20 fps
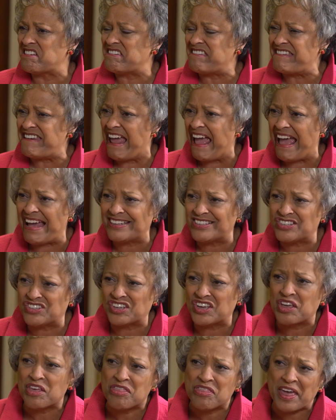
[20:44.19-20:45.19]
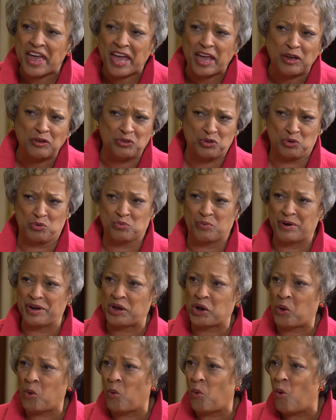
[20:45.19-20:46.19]
nasty thing to
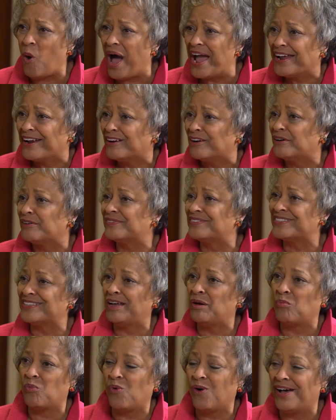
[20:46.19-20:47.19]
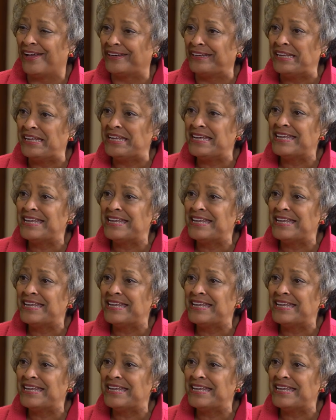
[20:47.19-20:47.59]
require of someone.